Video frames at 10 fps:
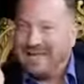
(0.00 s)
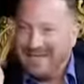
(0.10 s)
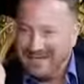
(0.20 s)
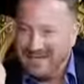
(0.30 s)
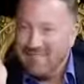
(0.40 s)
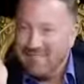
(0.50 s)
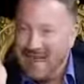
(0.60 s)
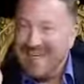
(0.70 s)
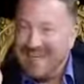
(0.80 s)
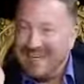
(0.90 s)
Yeah, that's what he's
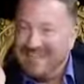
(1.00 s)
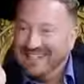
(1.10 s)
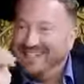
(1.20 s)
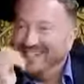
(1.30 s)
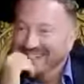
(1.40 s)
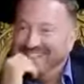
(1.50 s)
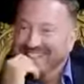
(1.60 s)
really thinking is not there.